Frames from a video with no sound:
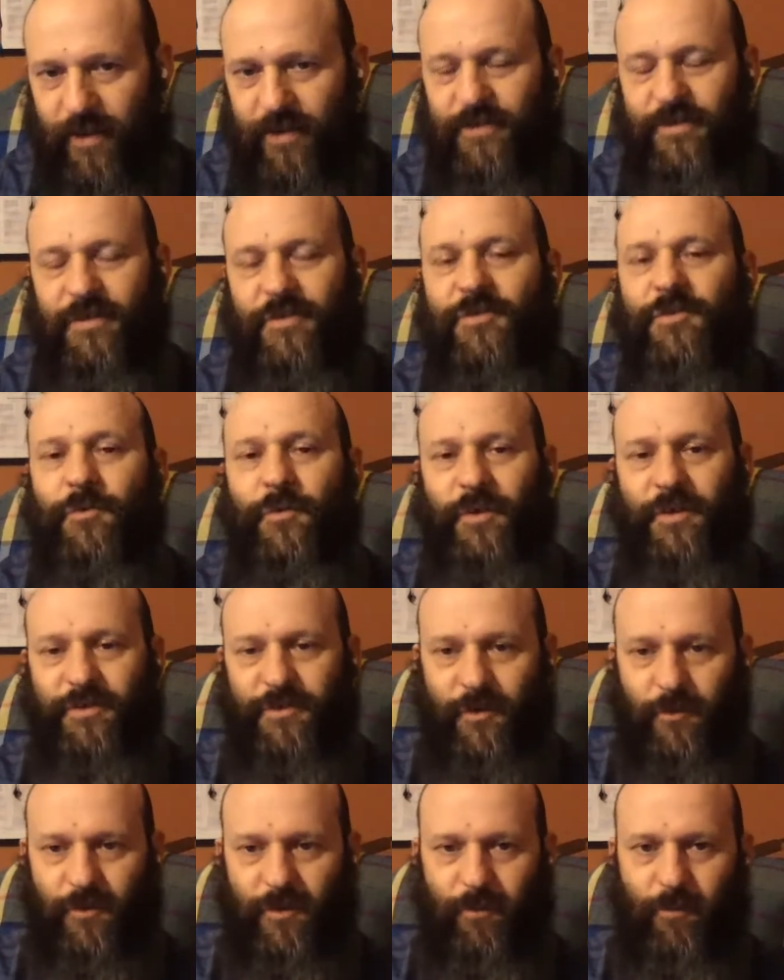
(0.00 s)
It's just doing
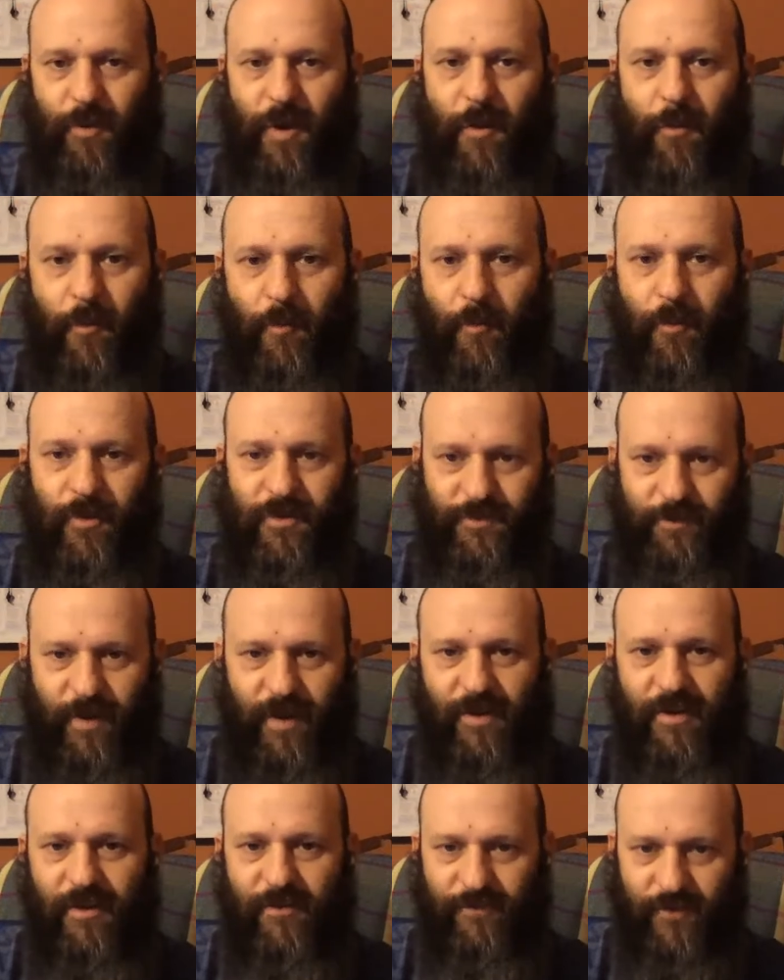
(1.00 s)
so with a proper
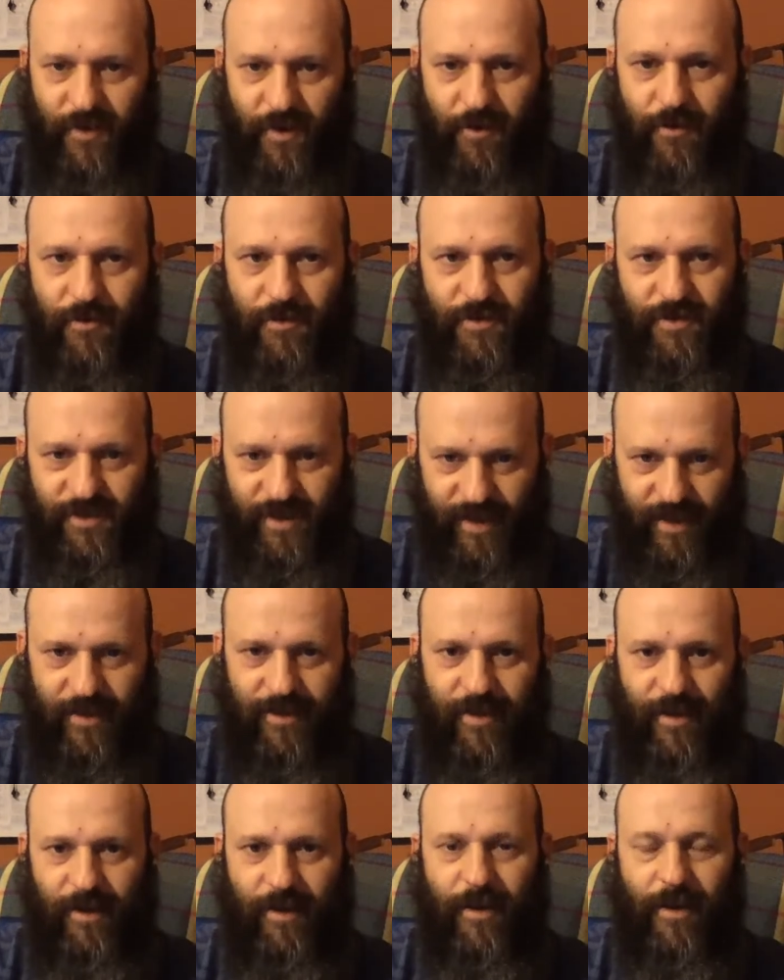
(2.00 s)
perspective and
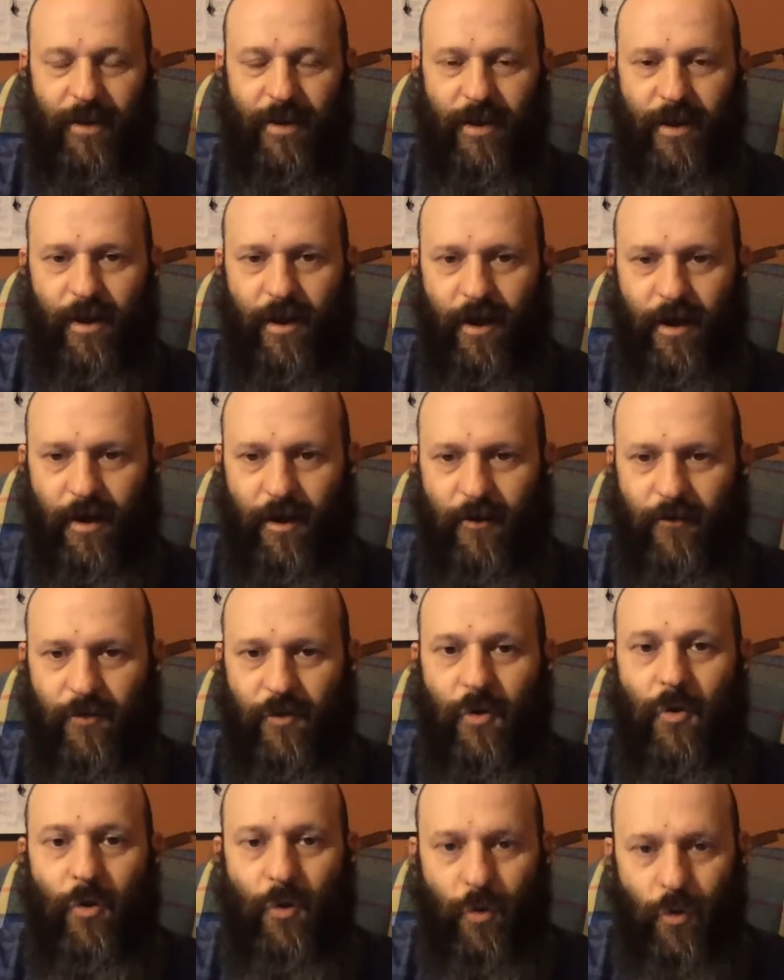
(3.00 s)
understanding of
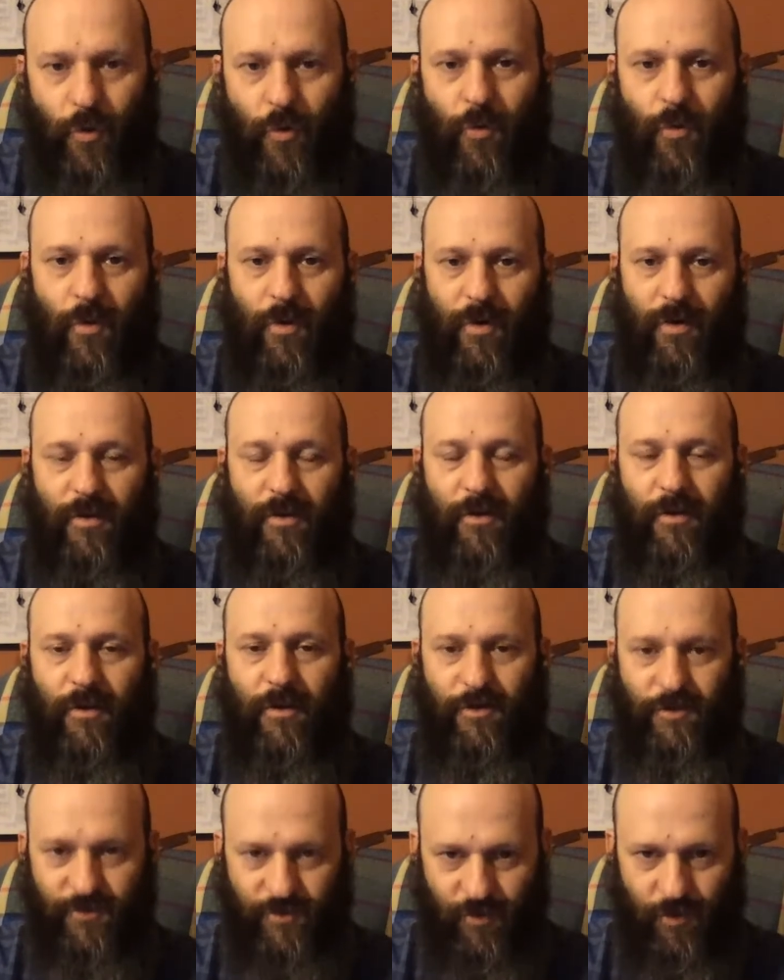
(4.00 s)
who
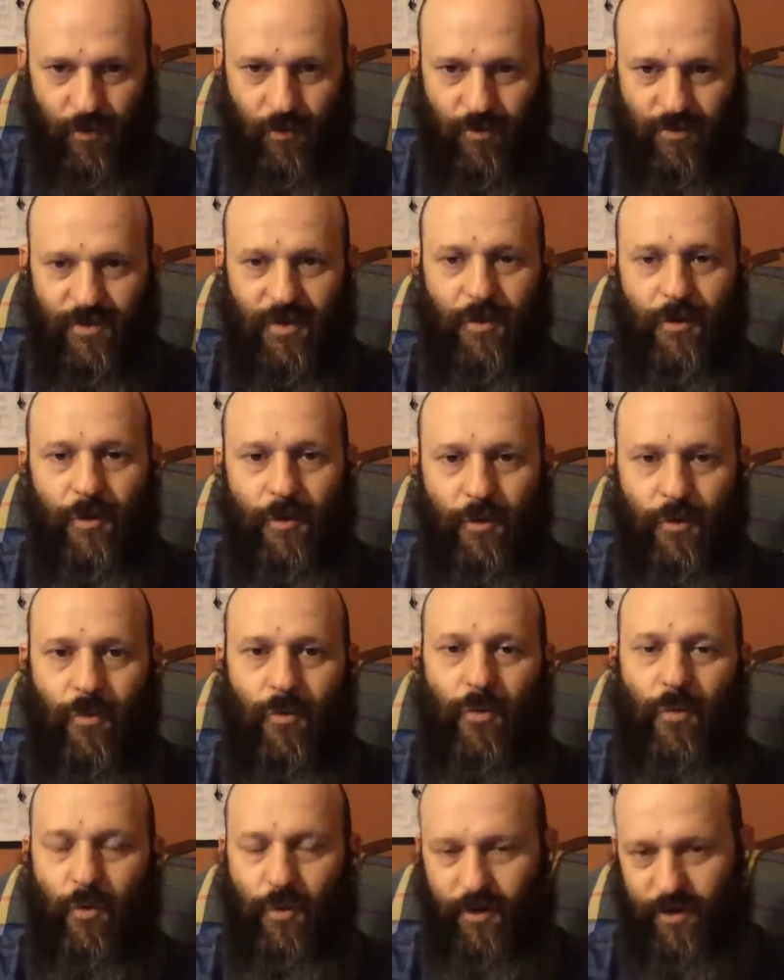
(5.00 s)
controls,
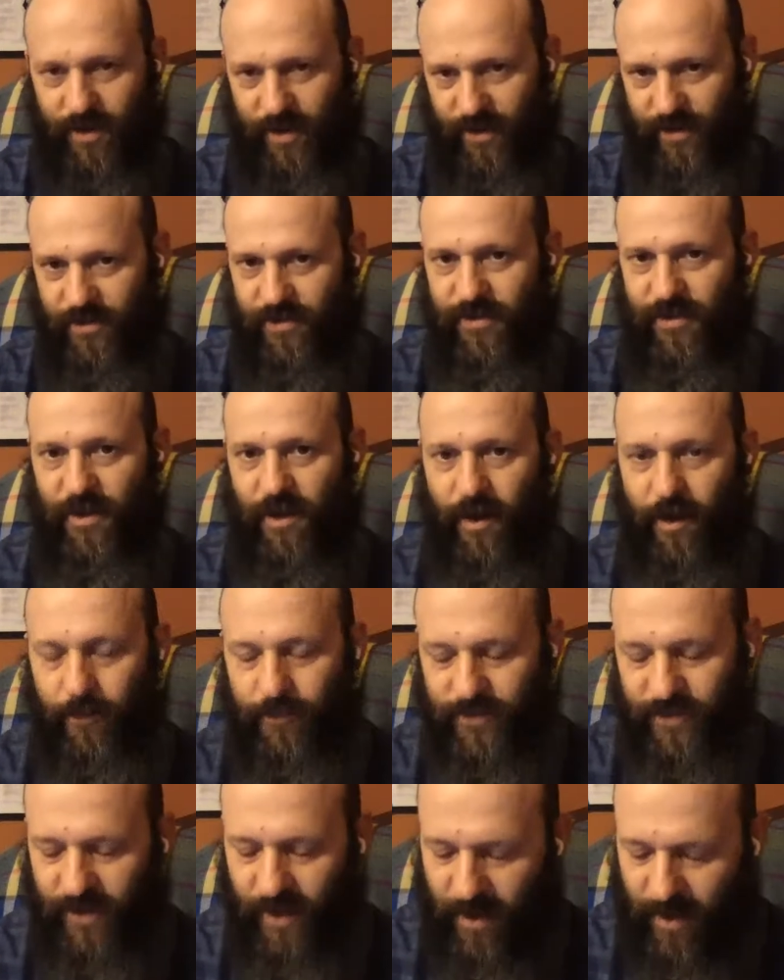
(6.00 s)
who ordains times.